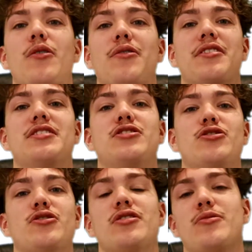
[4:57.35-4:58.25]
were these
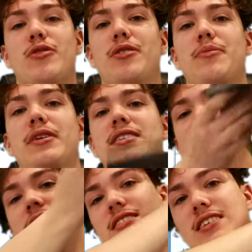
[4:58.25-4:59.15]
Jordan 1
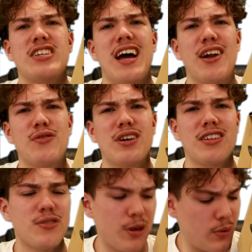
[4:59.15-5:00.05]
mids, these shadow
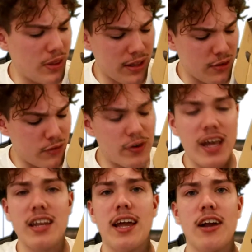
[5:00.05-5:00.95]
colorway with like the red